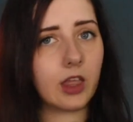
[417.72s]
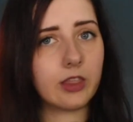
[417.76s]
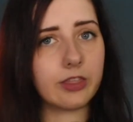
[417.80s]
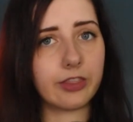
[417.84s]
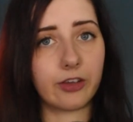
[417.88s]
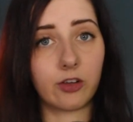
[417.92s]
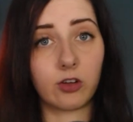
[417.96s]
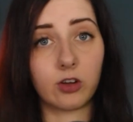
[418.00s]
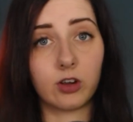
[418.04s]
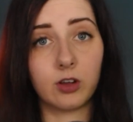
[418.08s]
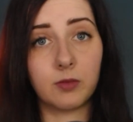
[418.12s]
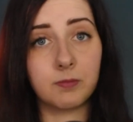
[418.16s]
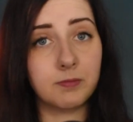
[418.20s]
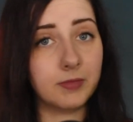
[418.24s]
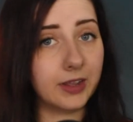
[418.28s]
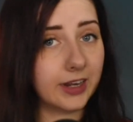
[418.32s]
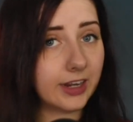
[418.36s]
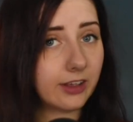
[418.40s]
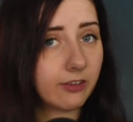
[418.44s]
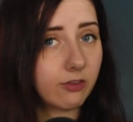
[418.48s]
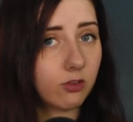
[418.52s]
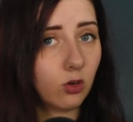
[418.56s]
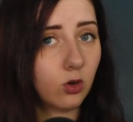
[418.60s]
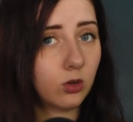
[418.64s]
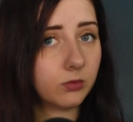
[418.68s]
There are
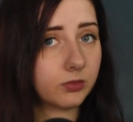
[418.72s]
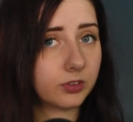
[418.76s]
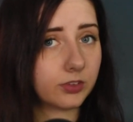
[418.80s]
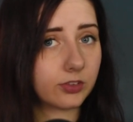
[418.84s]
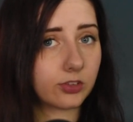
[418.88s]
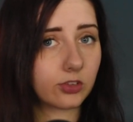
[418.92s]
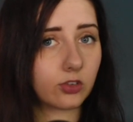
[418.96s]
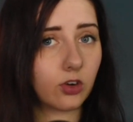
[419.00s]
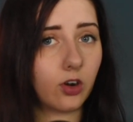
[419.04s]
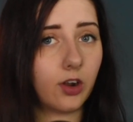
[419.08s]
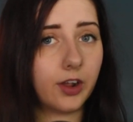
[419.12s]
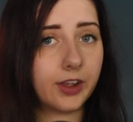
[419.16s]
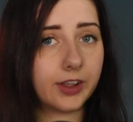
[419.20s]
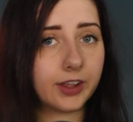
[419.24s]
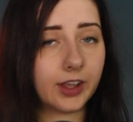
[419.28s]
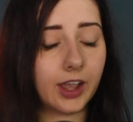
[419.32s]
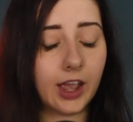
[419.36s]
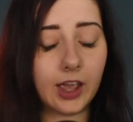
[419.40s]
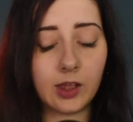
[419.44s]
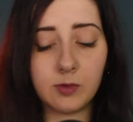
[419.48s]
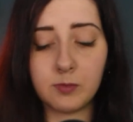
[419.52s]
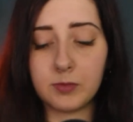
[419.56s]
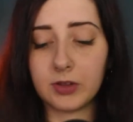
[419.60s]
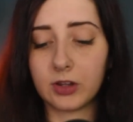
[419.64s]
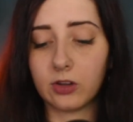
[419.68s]
many forms of scrying,
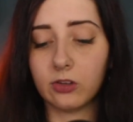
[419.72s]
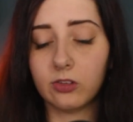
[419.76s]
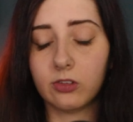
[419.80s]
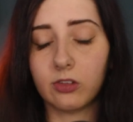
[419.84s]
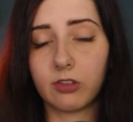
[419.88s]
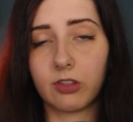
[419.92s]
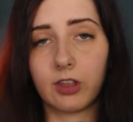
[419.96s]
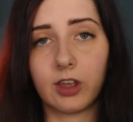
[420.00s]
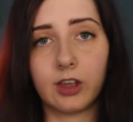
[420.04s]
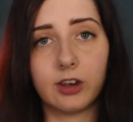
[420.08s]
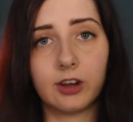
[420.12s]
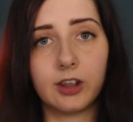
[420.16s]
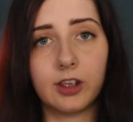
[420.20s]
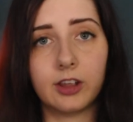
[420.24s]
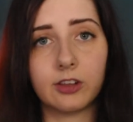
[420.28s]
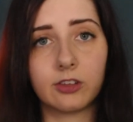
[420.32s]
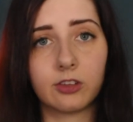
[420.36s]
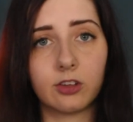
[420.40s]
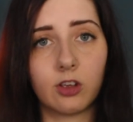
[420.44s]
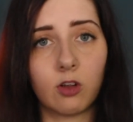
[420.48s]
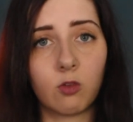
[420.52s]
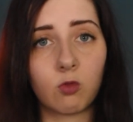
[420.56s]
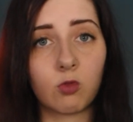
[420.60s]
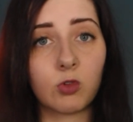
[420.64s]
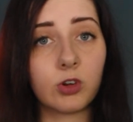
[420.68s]
and because of that
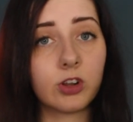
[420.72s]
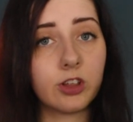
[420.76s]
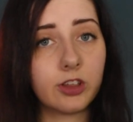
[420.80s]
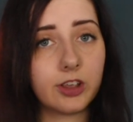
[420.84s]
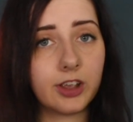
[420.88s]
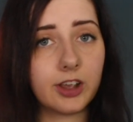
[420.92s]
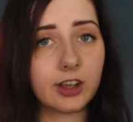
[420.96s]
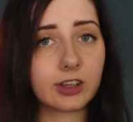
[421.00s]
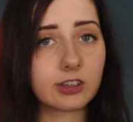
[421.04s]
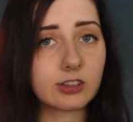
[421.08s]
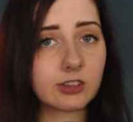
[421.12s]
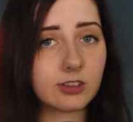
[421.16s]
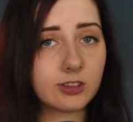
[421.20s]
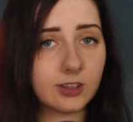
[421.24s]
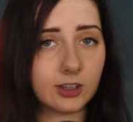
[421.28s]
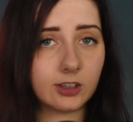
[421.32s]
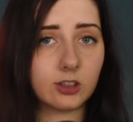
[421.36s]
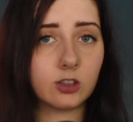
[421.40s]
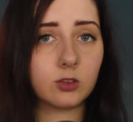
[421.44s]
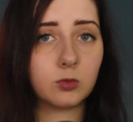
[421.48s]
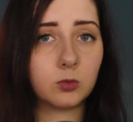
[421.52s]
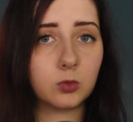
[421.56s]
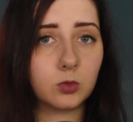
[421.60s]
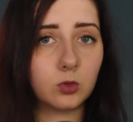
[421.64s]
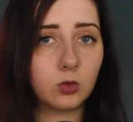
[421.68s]
it's a really
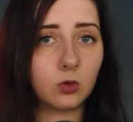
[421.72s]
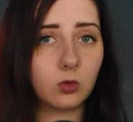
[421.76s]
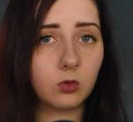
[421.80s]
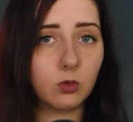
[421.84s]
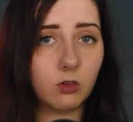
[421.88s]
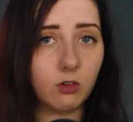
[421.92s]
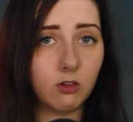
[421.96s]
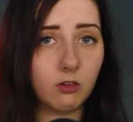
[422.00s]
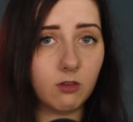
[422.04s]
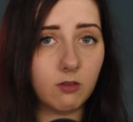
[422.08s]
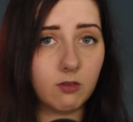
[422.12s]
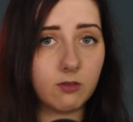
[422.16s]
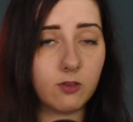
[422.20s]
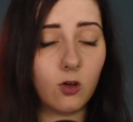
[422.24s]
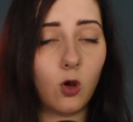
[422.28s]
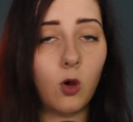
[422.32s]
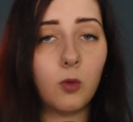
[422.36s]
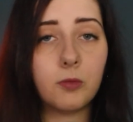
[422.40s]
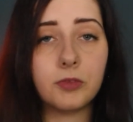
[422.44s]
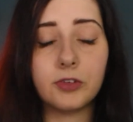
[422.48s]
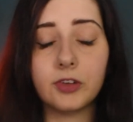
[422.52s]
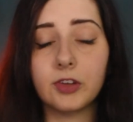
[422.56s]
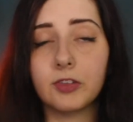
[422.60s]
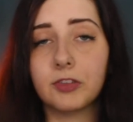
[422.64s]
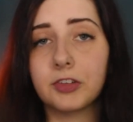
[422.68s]
accessible
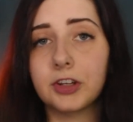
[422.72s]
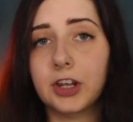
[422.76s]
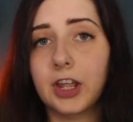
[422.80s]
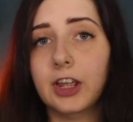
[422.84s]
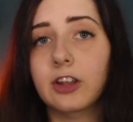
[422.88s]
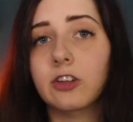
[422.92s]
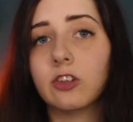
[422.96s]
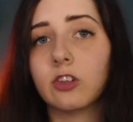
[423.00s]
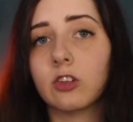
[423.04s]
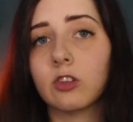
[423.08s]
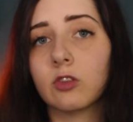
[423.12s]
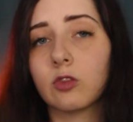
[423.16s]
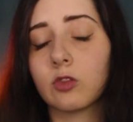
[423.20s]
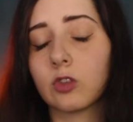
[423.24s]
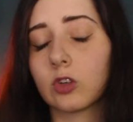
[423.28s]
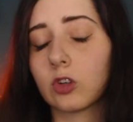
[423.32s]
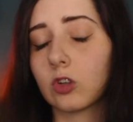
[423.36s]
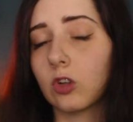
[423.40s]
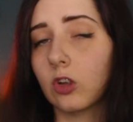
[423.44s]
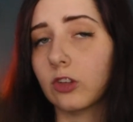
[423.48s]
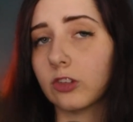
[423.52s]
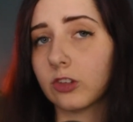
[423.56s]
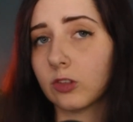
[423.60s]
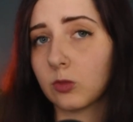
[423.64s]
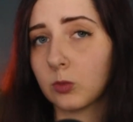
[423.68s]
form of divination for
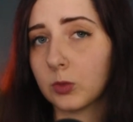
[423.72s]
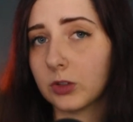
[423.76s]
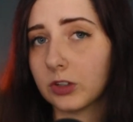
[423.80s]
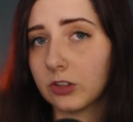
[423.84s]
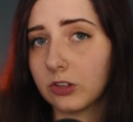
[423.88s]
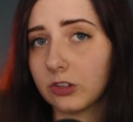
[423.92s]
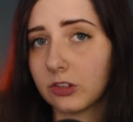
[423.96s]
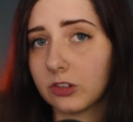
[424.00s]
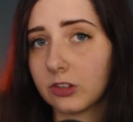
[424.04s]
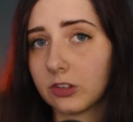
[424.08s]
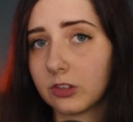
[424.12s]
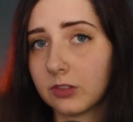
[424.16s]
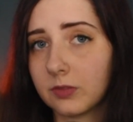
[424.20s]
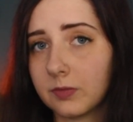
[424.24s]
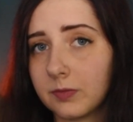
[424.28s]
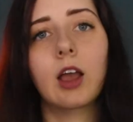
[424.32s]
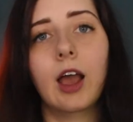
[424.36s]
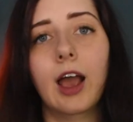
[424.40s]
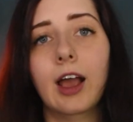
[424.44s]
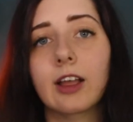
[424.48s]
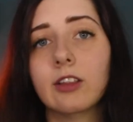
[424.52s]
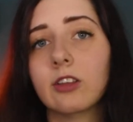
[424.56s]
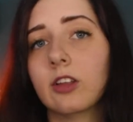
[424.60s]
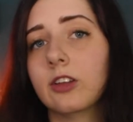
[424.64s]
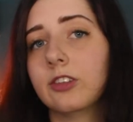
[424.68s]
closet witches.
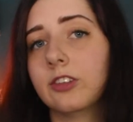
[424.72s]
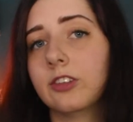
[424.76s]
As I